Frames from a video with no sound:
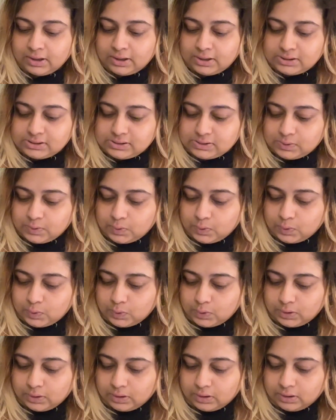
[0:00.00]

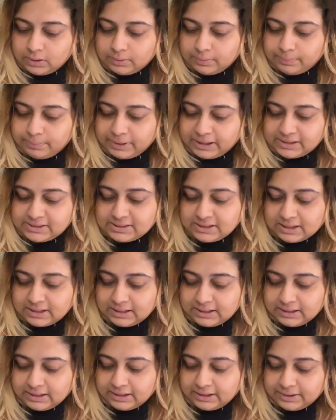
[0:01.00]
So
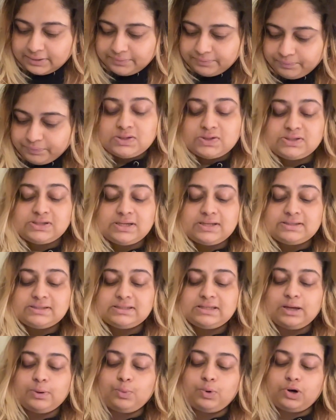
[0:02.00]
basically, so since
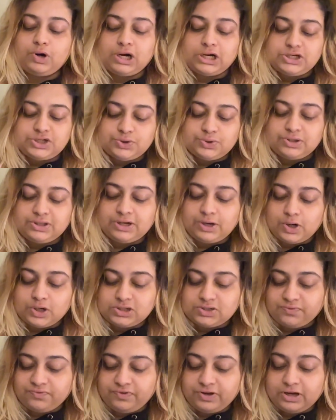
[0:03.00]
they were into
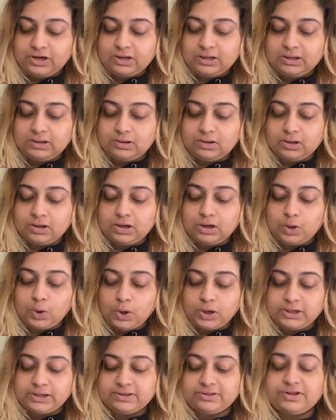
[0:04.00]
Theosophy a
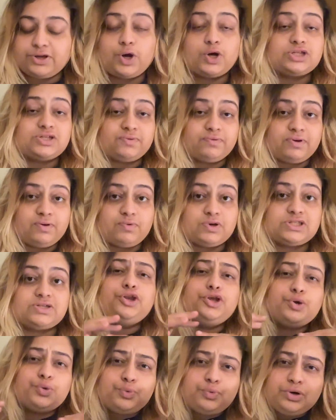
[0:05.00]
lot, and Theosophy was a
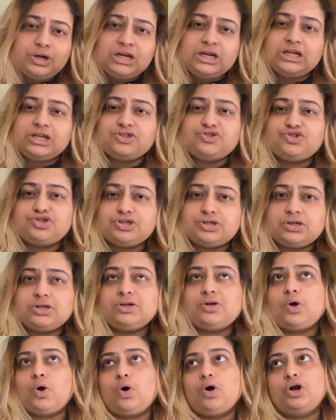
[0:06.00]
new
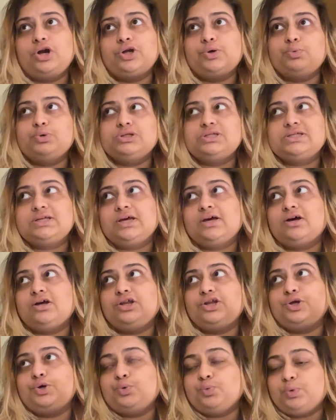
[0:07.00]
religion, or you would say a
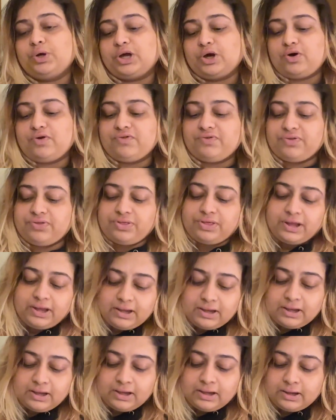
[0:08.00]
new way of
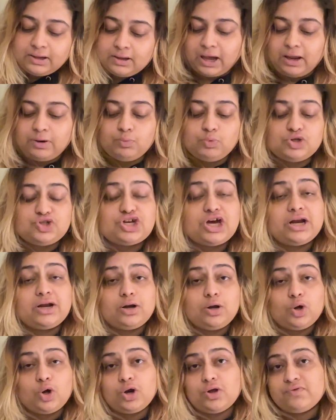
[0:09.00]
thinking, and which had a
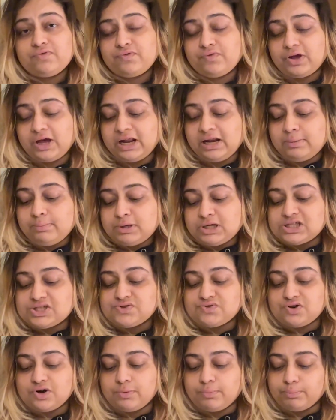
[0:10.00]
lot of elements
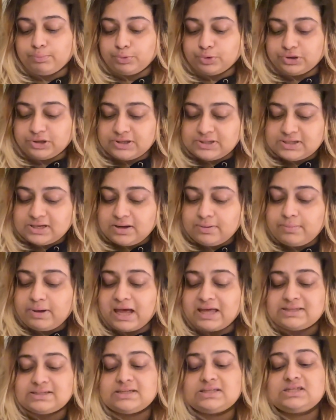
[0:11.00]
from Buddhism
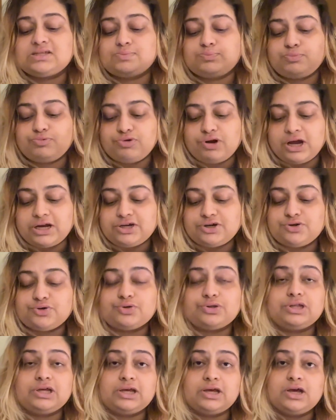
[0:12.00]
as it spread
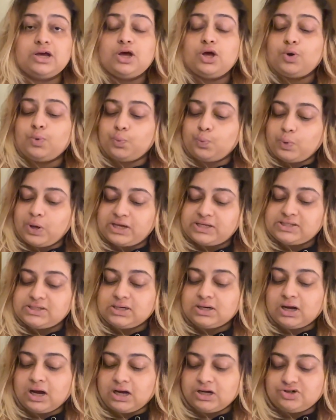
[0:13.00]
into the
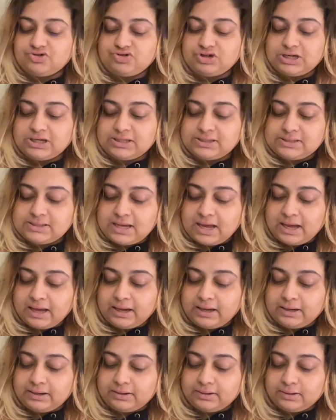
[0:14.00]
Western countries,
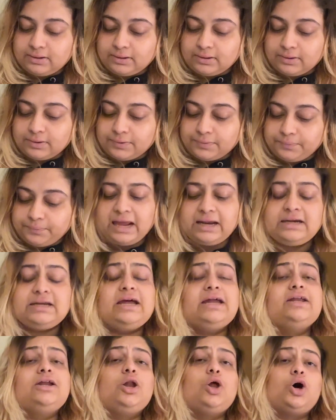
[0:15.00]
and it
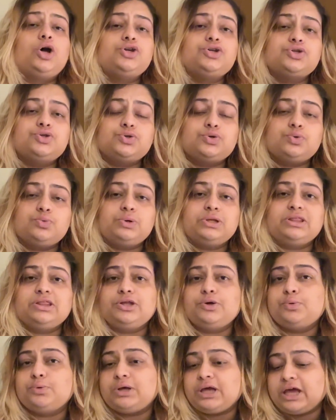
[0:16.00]
had a lot to do with
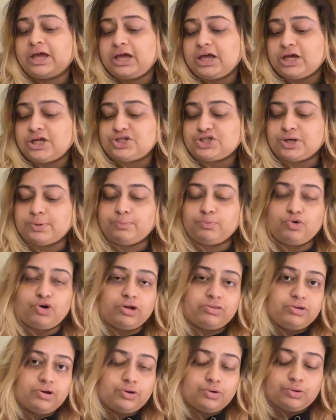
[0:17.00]
New Age and
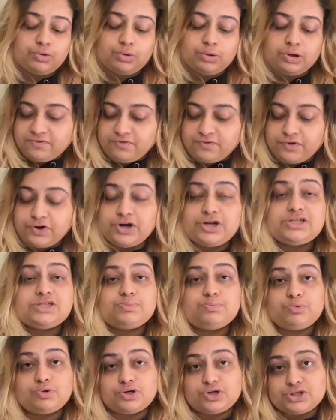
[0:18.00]
brotherhood.
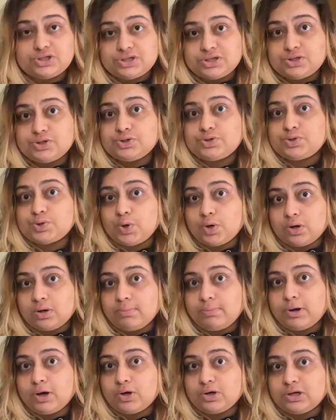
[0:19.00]
First person to talk
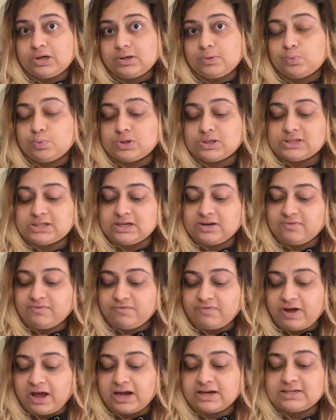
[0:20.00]
about it was in
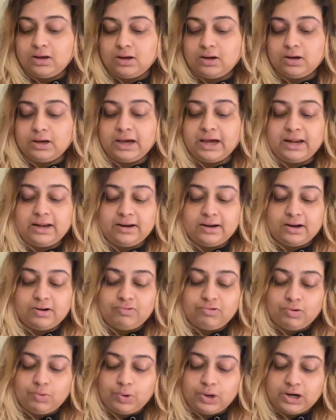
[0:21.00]
fact Helena
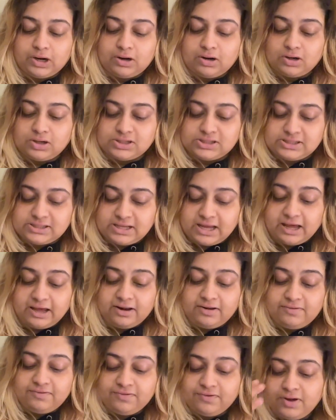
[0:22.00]
Roerich
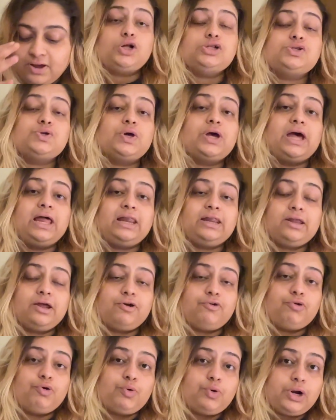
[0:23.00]
herself. Also, Helena
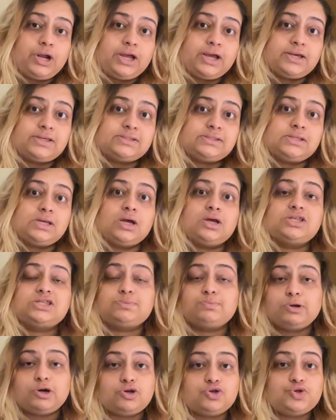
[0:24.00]
Roerich's
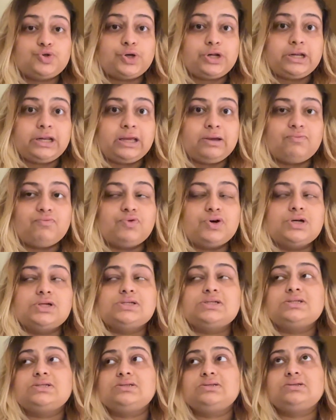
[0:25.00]
spiritual name
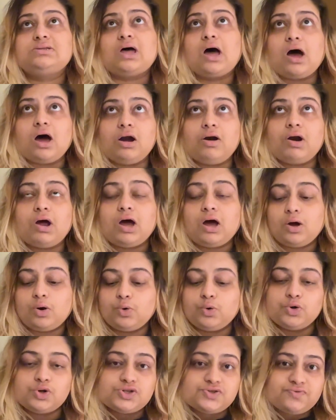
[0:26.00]
was Tara
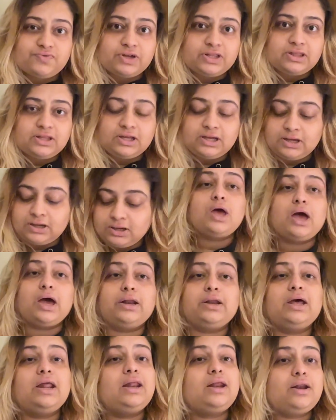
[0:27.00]
Urusvati,
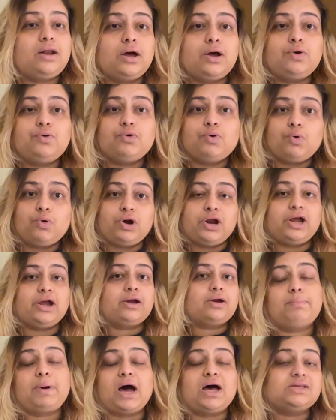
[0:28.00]
and Helena
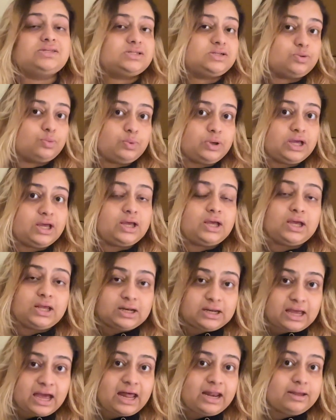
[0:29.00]
Roerich passed away
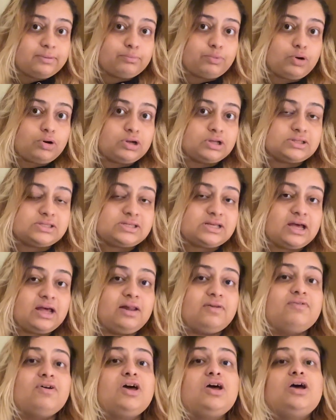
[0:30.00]
in Kalimpong
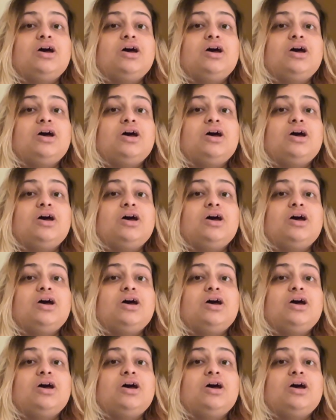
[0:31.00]
itself.